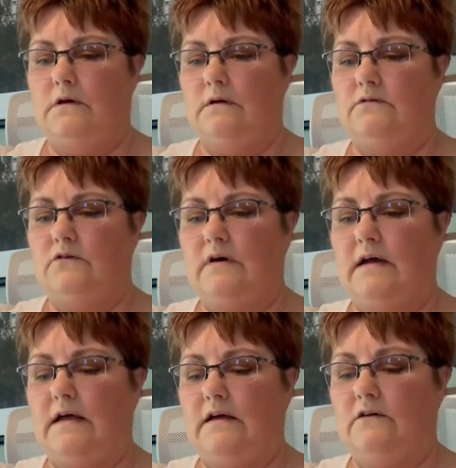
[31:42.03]

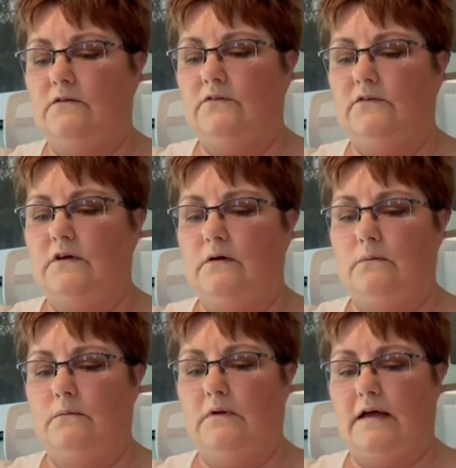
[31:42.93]
triangles,
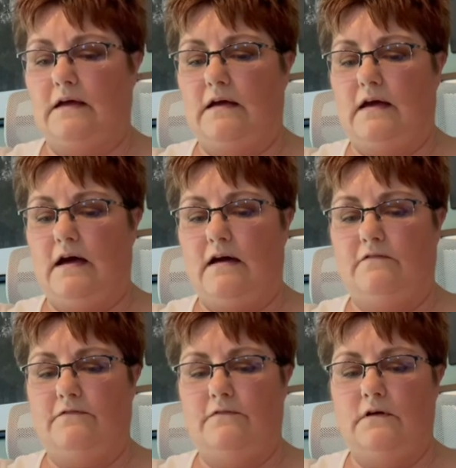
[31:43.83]
so like
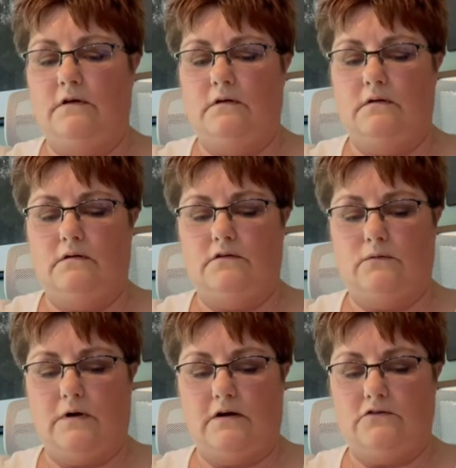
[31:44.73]
half
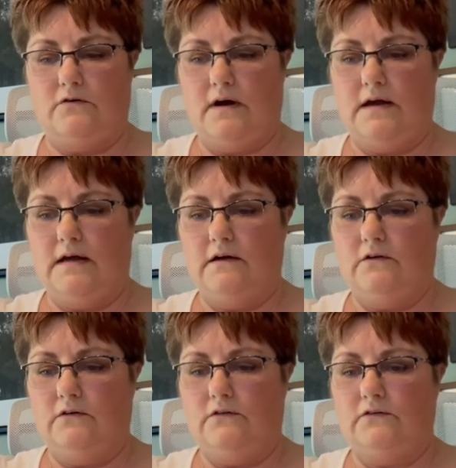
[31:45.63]
square
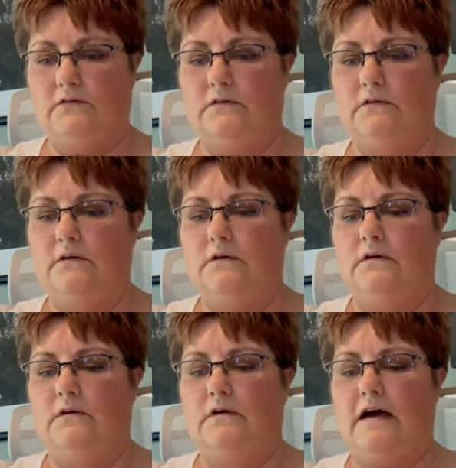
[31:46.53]
triangles,
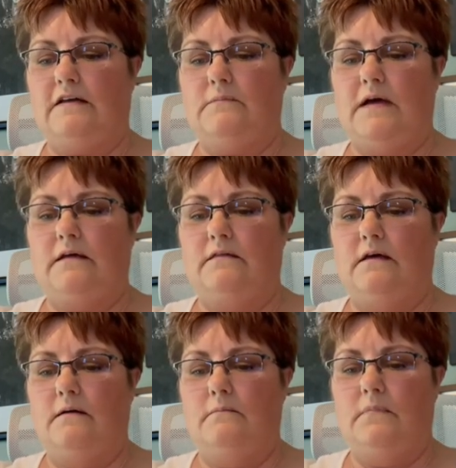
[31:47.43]
how to make
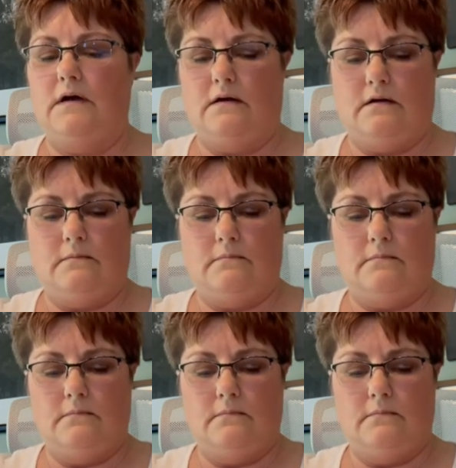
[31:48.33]
them